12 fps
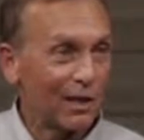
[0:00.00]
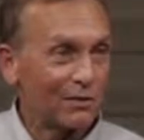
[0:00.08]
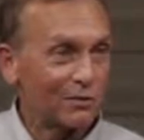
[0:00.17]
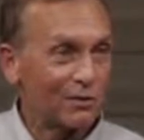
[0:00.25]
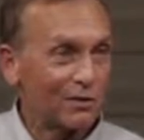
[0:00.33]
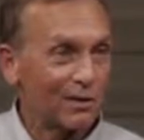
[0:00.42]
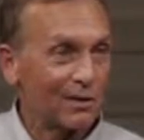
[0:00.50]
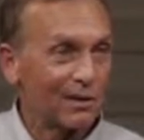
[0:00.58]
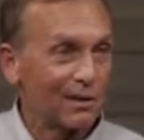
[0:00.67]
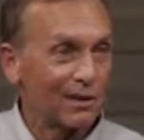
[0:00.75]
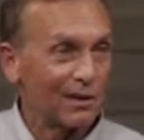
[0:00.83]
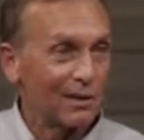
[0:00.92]
location
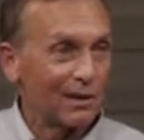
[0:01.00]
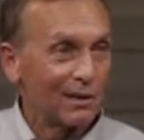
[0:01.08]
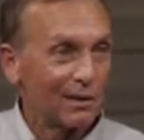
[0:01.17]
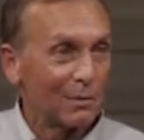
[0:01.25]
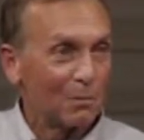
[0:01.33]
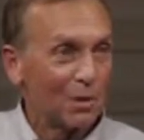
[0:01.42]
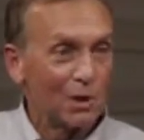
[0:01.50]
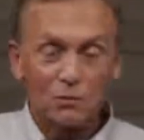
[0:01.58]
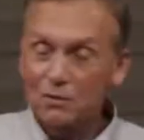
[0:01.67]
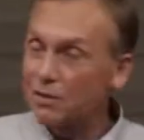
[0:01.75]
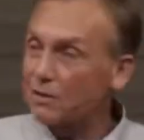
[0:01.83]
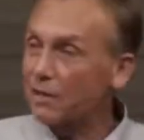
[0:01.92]

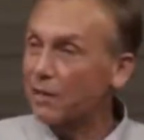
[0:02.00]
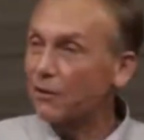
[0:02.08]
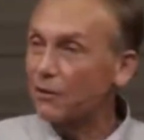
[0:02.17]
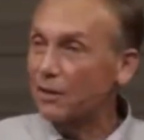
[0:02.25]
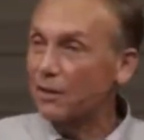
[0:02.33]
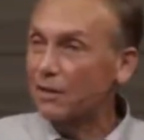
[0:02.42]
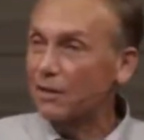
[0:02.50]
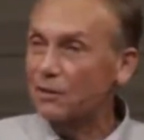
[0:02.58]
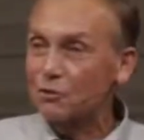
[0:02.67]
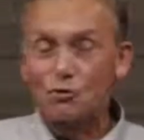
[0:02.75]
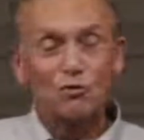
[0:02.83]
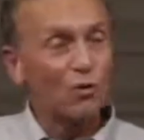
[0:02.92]
because this area
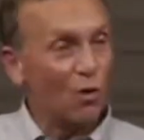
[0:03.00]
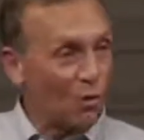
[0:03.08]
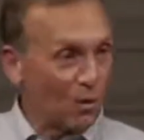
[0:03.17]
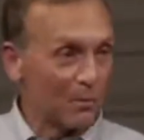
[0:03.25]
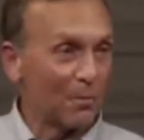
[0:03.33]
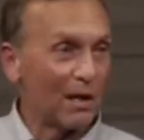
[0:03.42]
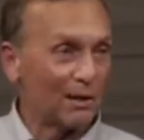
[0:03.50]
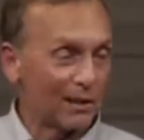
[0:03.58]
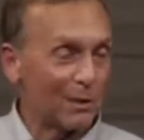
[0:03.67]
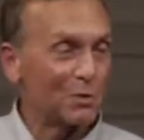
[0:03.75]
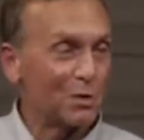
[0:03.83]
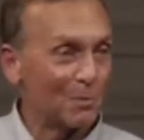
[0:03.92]
is growing by
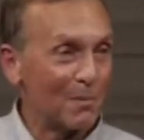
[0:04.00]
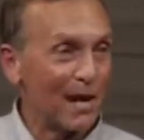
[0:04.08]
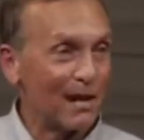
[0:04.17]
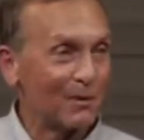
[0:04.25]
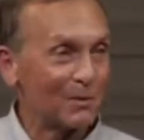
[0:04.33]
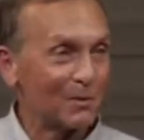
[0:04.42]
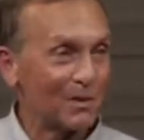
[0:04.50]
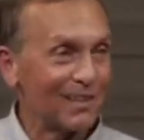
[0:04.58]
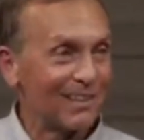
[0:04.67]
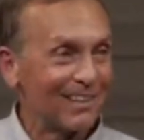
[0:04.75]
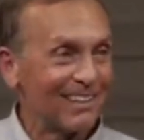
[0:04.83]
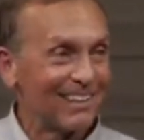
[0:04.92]
leaps and
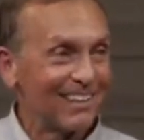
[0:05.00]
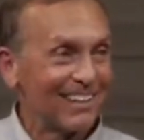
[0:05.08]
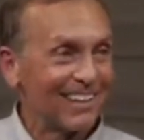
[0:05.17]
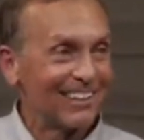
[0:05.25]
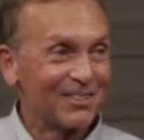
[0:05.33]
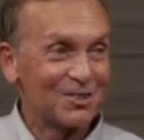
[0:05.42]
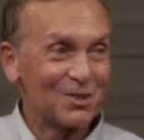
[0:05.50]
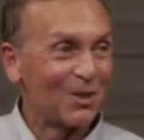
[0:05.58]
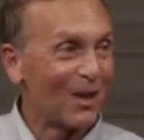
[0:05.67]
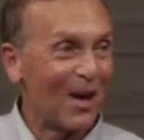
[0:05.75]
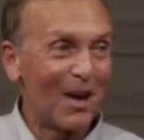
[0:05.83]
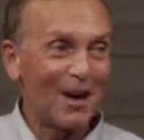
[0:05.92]
bounds. And there's
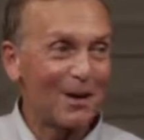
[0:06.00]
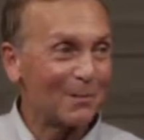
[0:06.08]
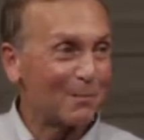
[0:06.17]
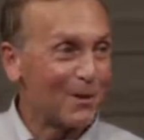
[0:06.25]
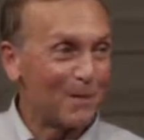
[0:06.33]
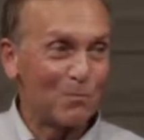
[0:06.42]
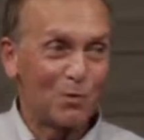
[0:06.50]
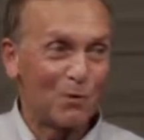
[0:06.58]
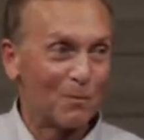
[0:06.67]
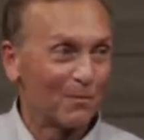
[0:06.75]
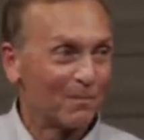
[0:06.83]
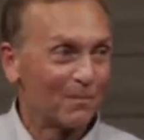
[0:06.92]
a lot of
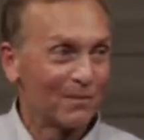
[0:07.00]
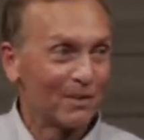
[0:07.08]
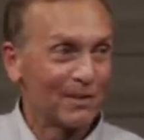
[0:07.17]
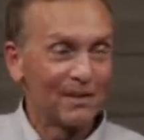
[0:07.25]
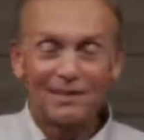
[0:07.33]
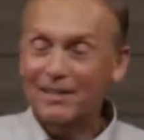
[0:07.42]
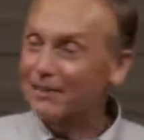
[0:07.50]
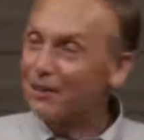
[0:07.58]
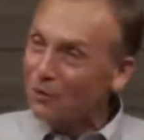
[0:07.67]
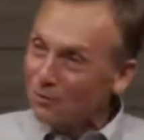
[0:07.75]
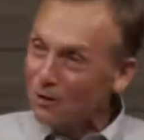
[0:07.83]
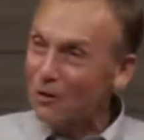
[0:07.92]
people
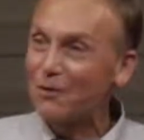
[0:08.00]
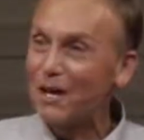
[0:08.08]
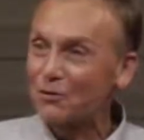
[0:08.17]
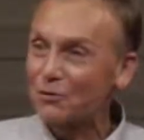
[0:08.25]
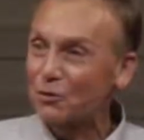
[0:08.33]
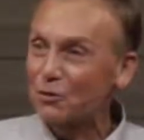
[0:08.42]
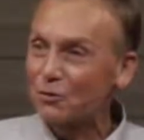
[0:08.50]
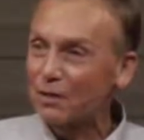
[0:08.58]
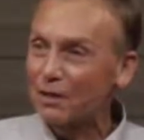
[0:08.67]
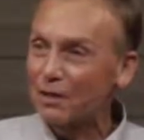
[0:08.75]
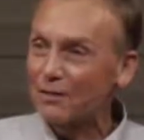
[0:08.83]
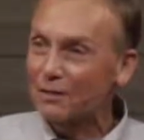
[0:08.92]
that don't know that
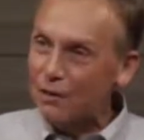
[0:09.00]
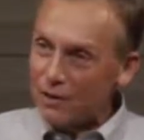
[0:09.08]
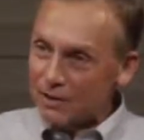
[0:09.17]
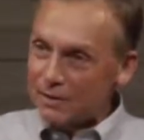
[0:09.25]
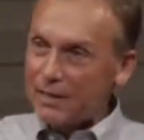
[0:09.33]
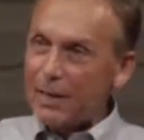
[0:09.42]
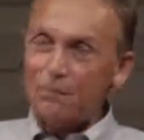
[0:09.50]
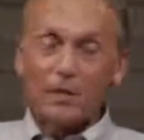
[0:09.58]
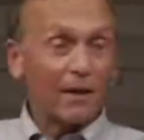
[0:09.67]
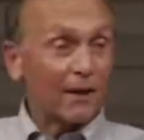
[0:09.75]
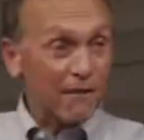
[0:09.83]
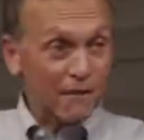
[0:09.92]
truth yet. They're
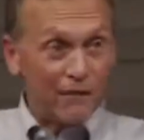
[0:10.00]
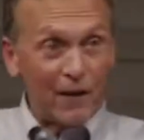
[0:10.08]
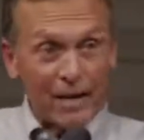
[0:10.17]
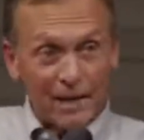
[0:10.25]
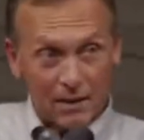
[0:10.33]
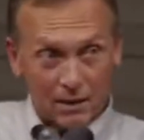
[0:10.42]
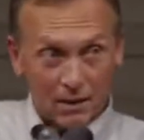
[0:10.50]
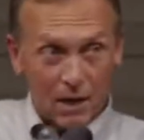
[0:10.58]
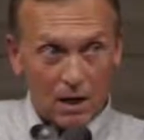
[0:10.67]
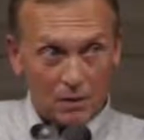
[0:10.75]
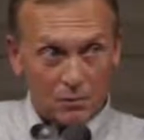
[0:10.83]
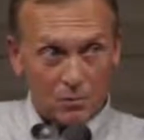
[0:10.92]
accepting a fake
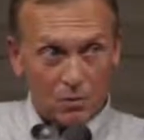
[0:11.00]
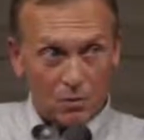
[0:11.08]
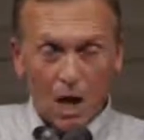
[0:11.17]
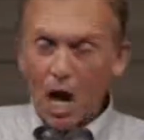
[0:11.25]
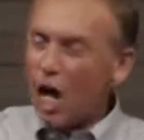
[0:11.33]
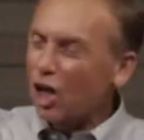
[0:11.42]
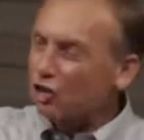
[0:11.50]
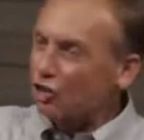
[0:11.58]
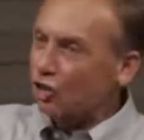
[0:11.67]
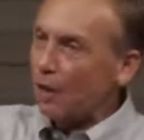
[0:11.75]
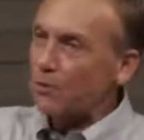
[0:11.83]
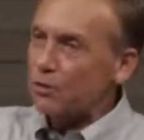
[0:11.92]
gospel, a
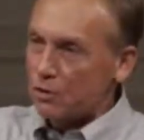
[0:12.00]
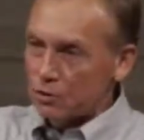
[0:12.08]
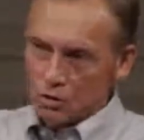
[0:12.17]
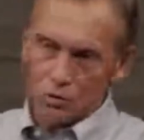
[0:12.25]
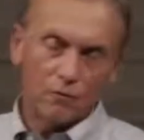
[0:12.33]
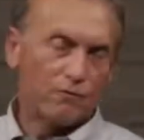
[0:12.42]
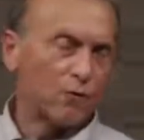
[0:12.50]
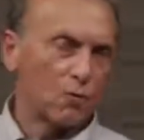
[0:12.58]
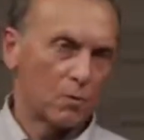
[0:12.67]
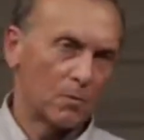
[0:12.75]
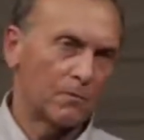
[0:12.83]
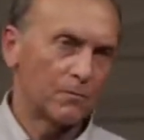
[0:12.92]
substitute
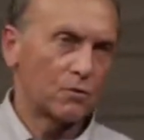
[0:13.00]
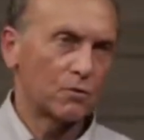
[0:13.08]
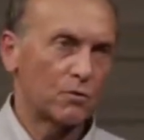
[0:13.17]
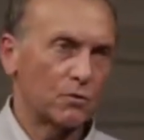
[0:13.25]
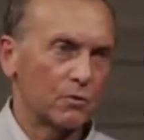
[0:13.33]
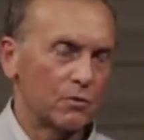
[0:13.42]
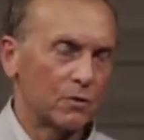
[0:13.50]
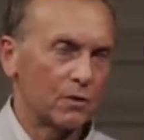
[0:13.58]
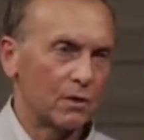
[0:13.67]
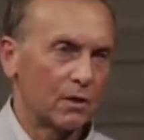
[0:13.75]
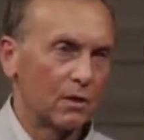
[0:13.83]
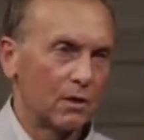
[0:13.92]
form of
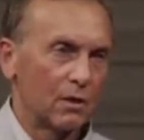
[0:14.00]
truth.